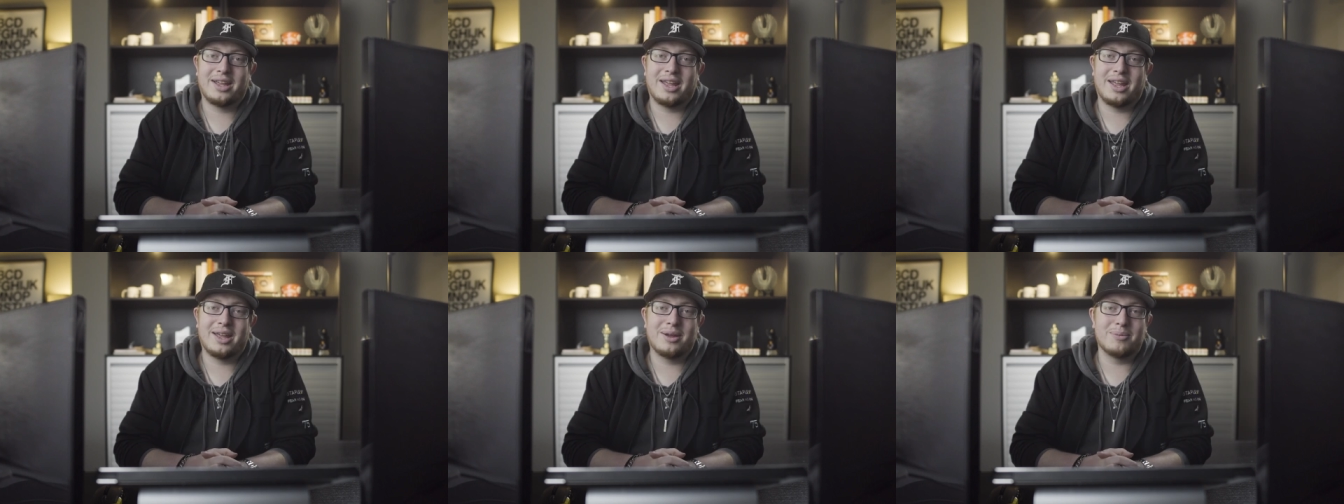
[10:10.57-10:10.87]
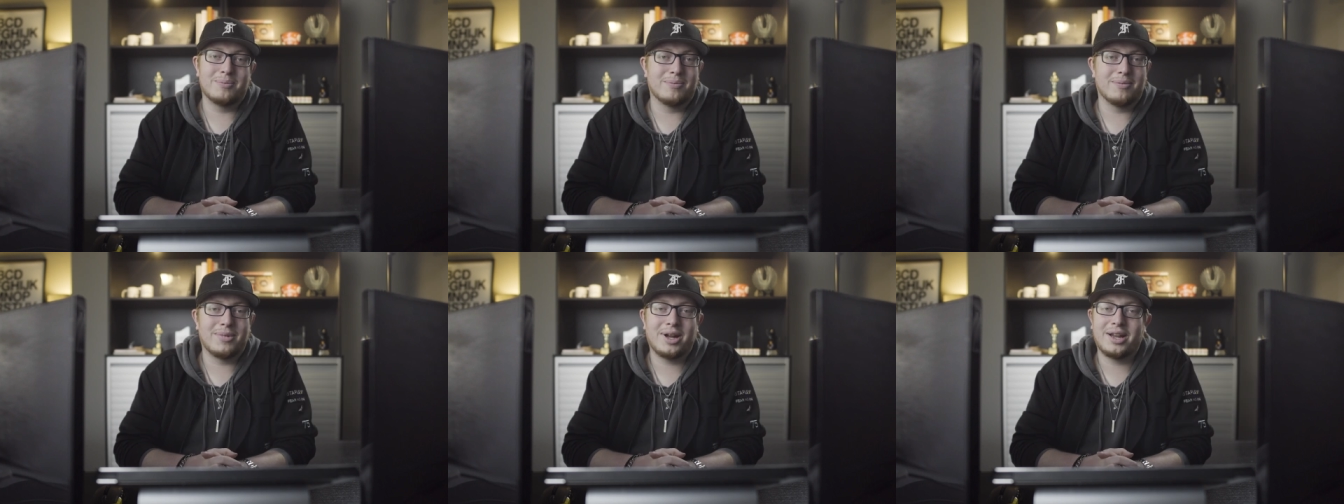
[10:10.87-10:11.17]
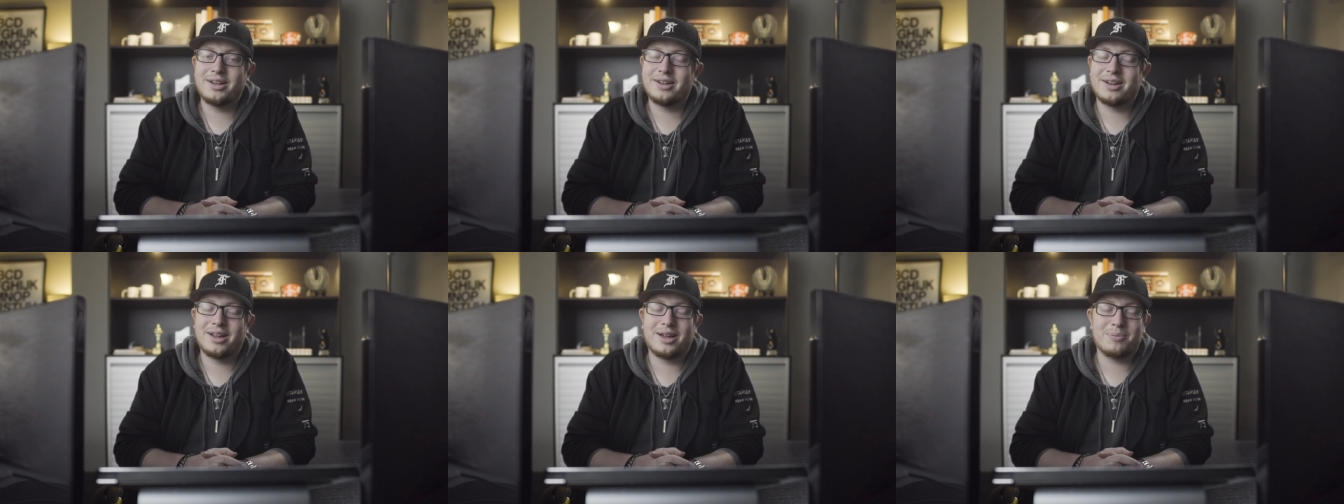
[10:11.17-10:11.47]
It
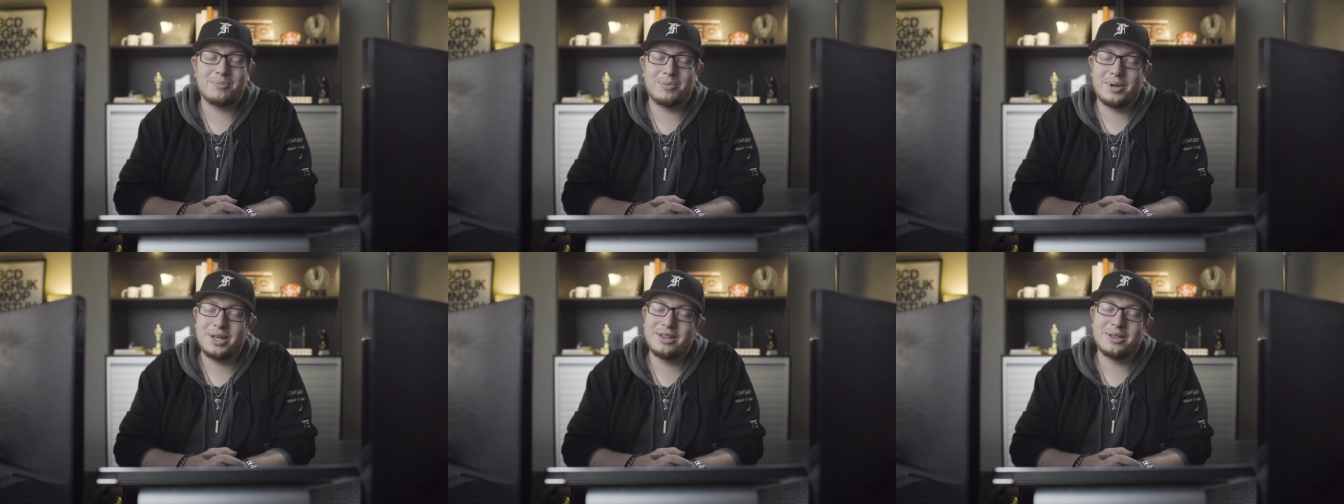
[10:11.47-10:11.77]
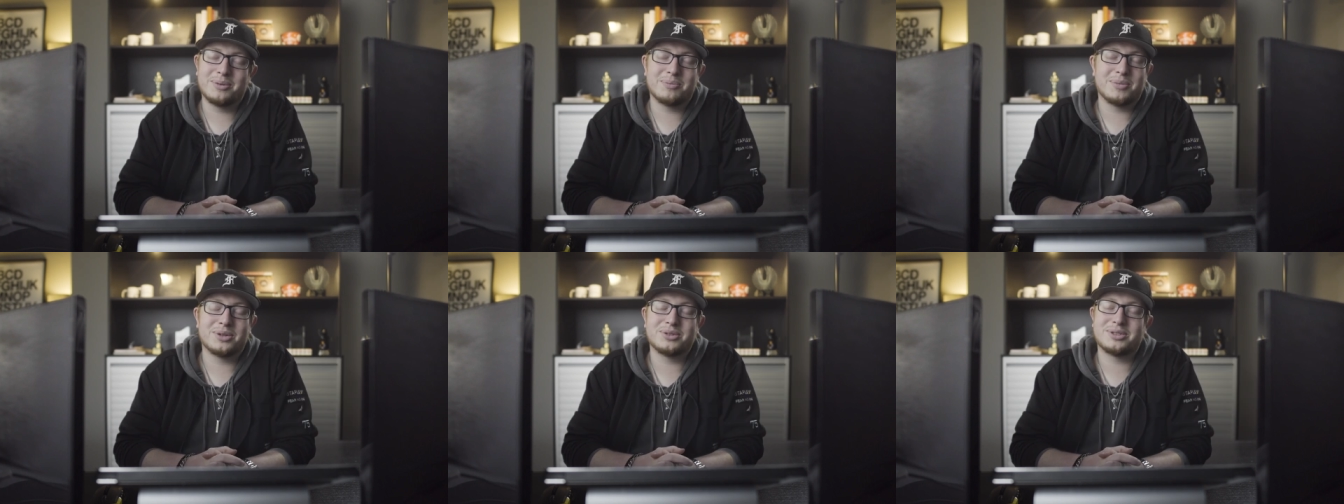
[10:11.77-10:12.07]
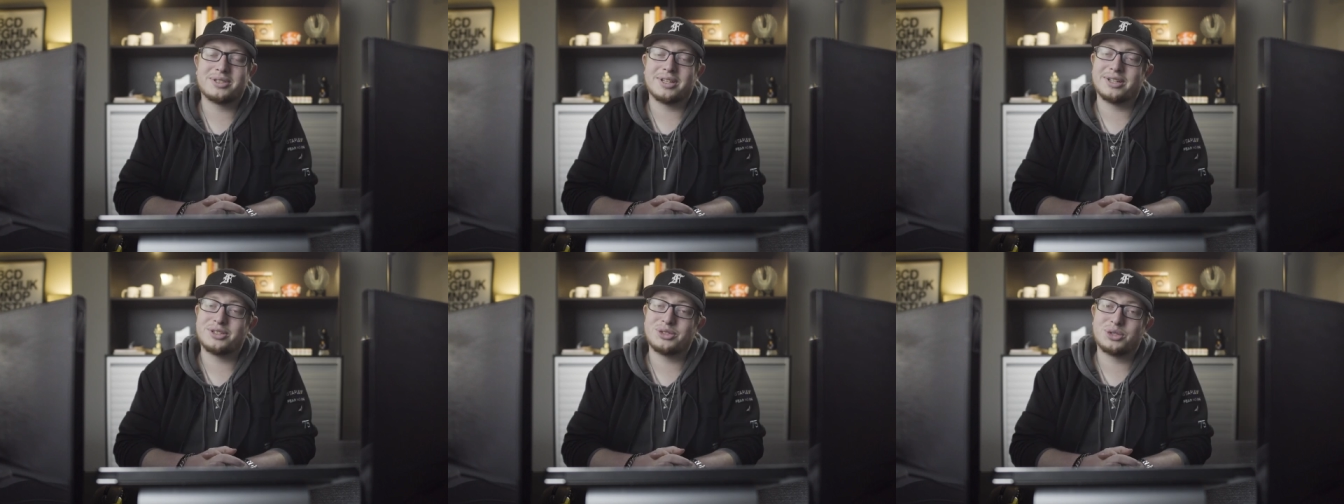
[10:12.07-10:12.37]
might not be the
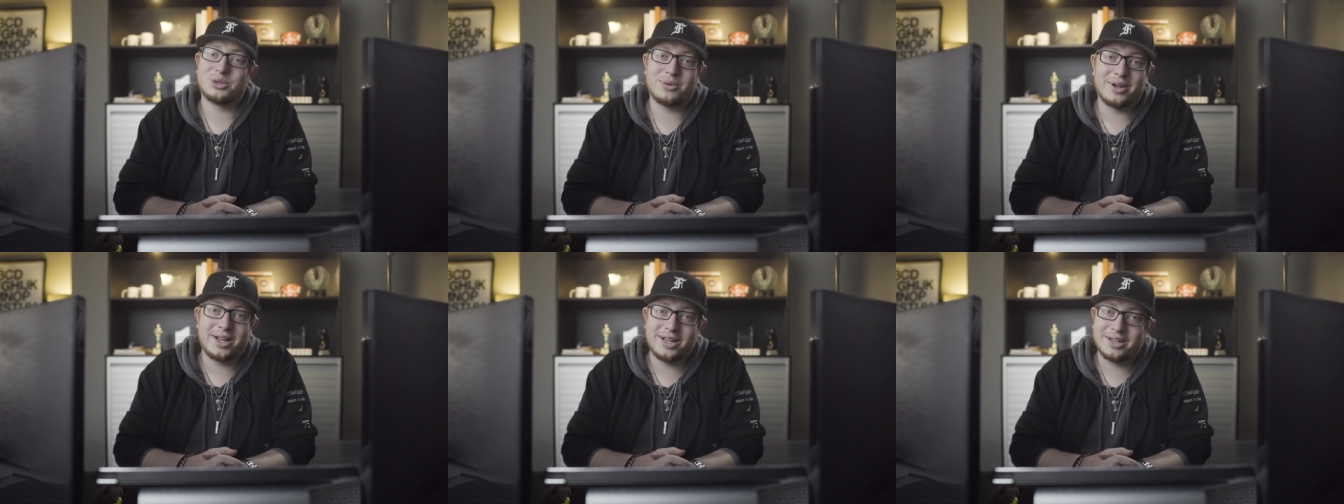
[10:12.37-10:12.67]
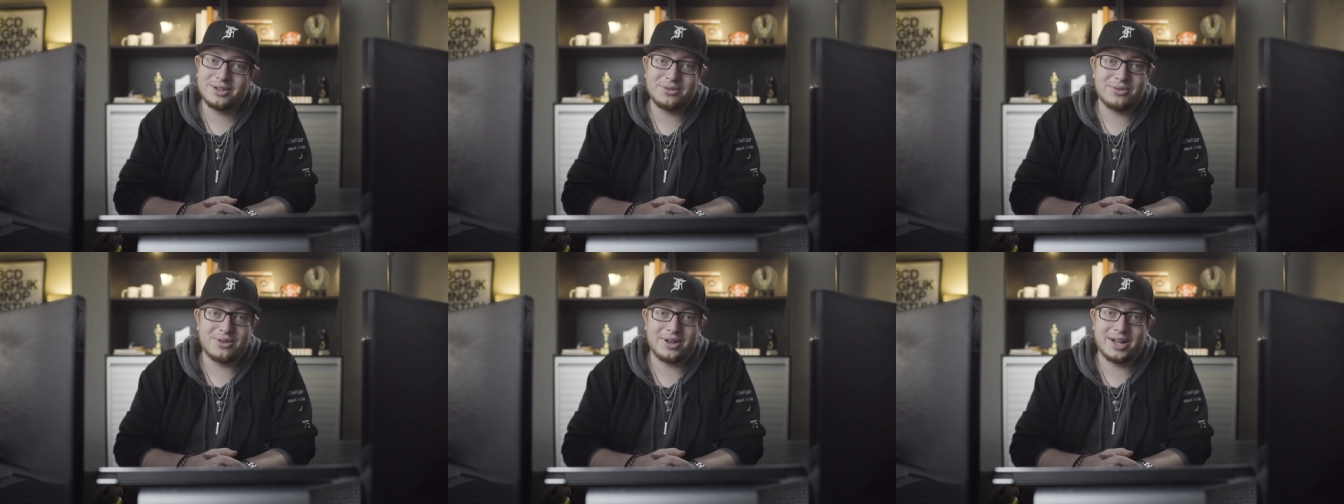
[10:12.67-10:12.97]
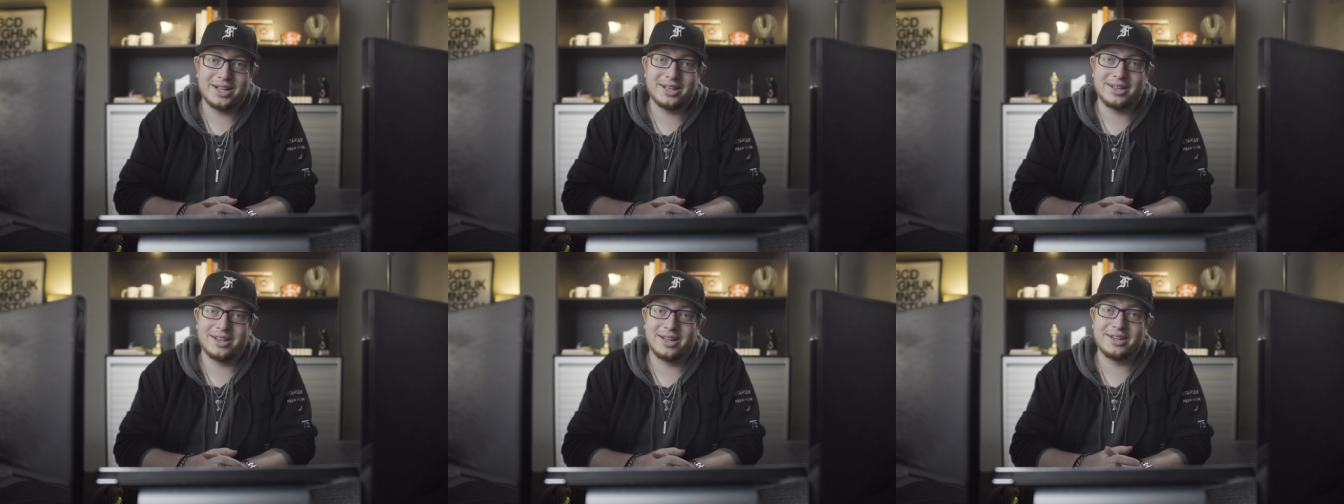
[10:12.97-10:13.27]
most attractive
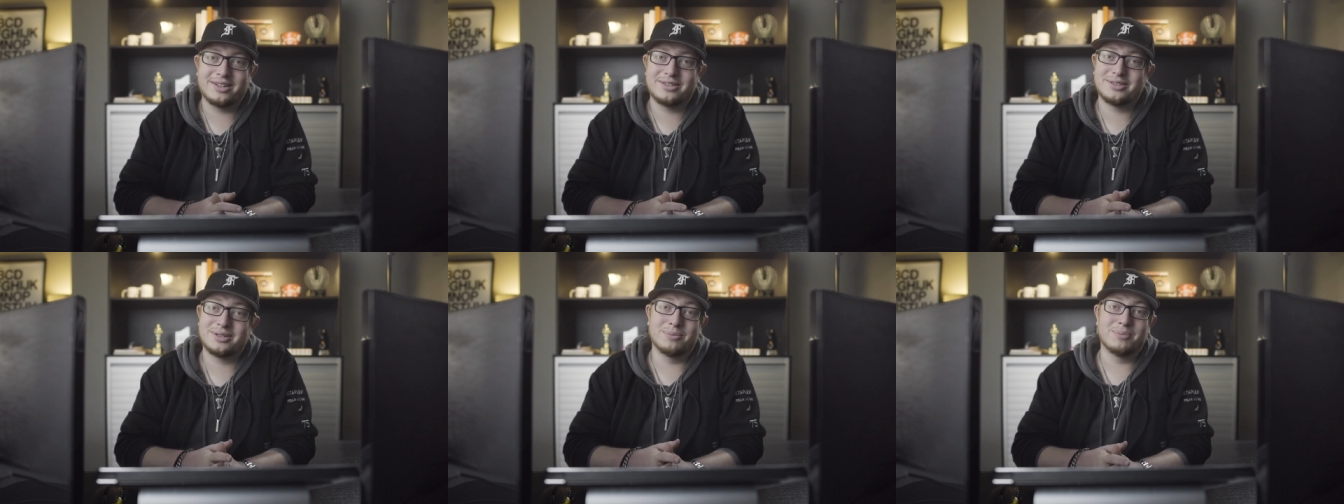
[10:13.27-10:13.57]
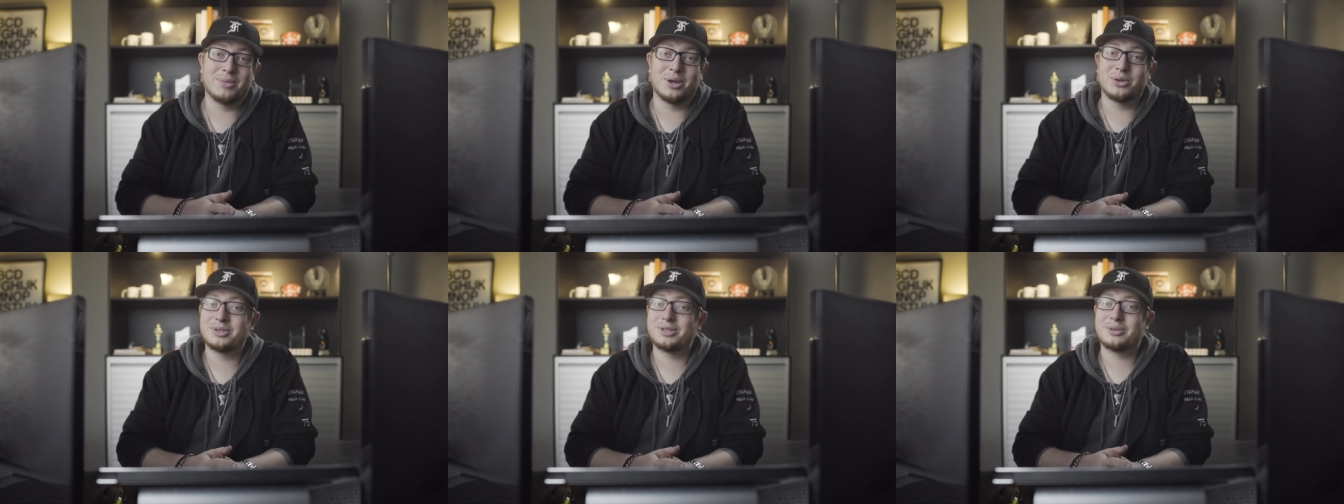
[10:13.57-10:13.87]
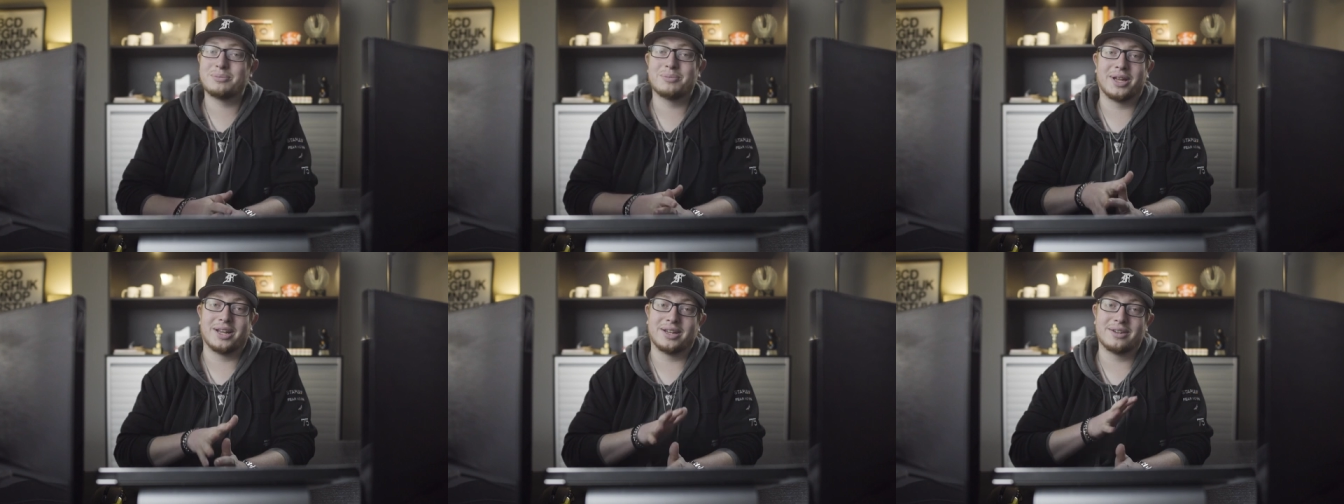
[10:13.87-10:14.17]
highlight to
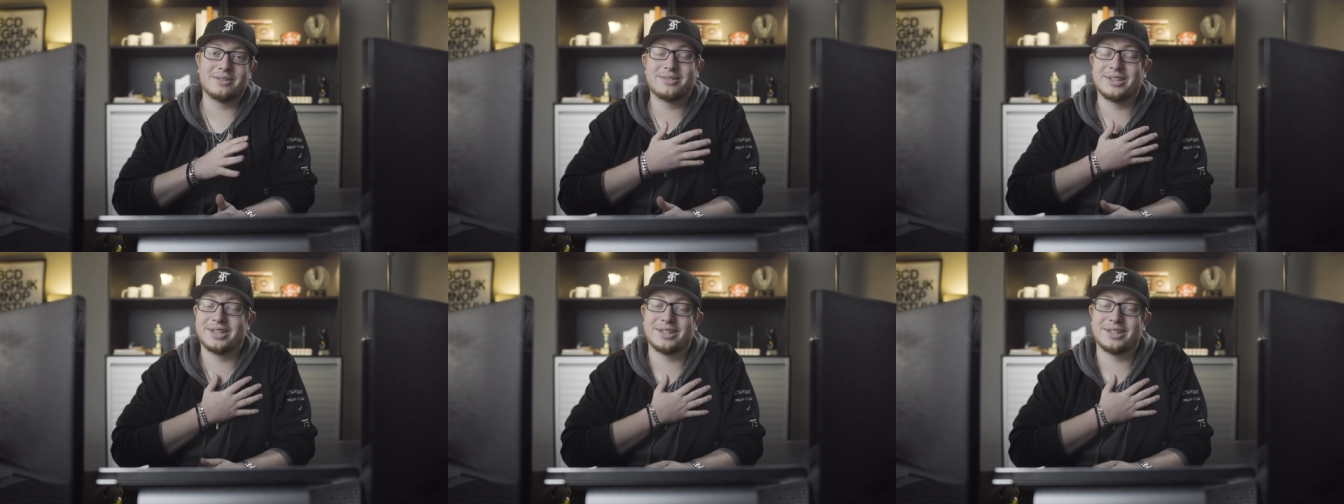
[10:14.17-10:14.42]
most men,